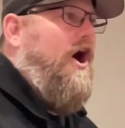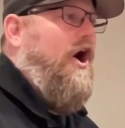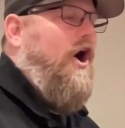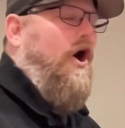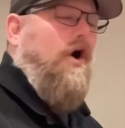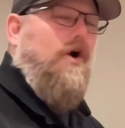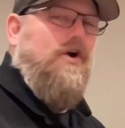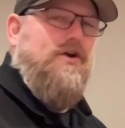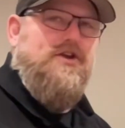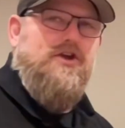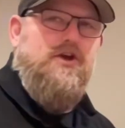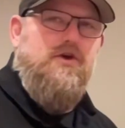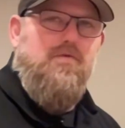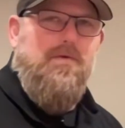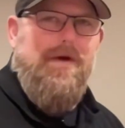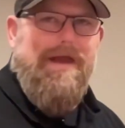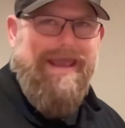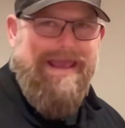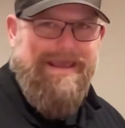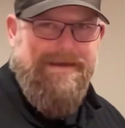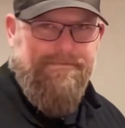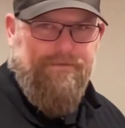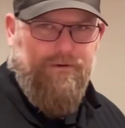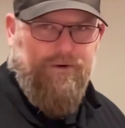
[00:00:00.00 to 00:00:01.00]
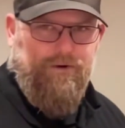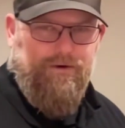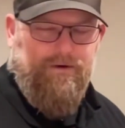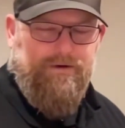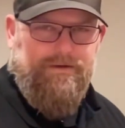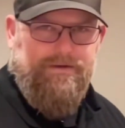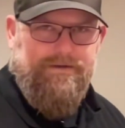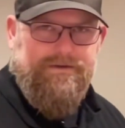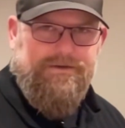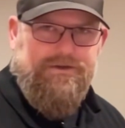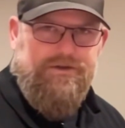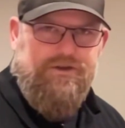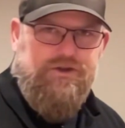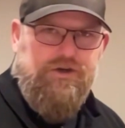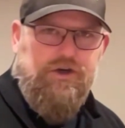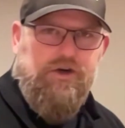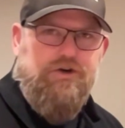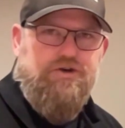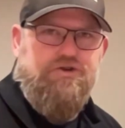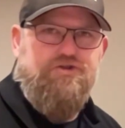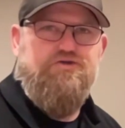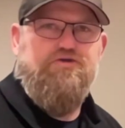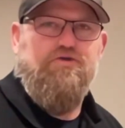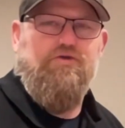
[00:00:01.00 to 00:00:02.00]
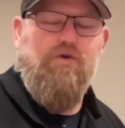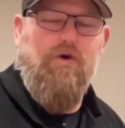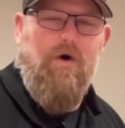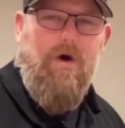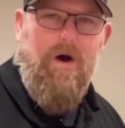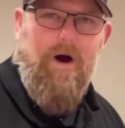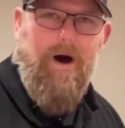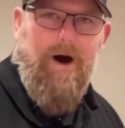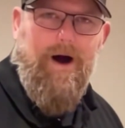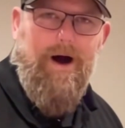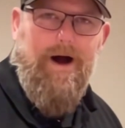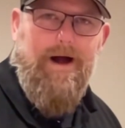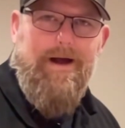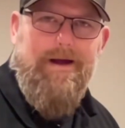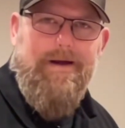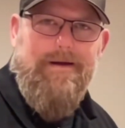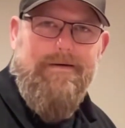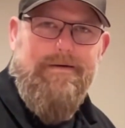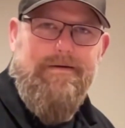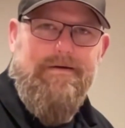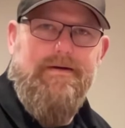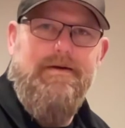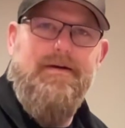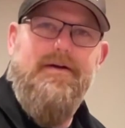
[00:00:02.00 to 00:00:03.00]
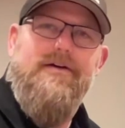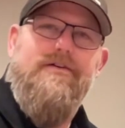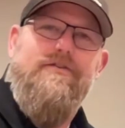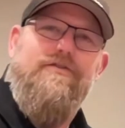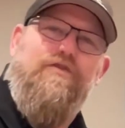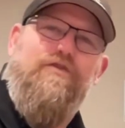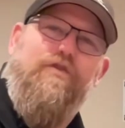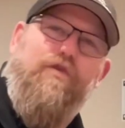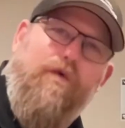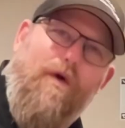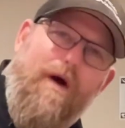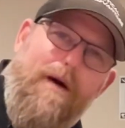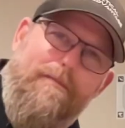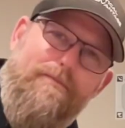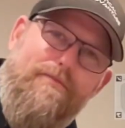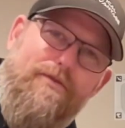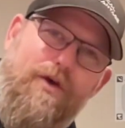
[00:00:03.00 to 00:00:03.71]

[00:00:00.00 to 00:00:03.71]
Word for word: Are you able to draw from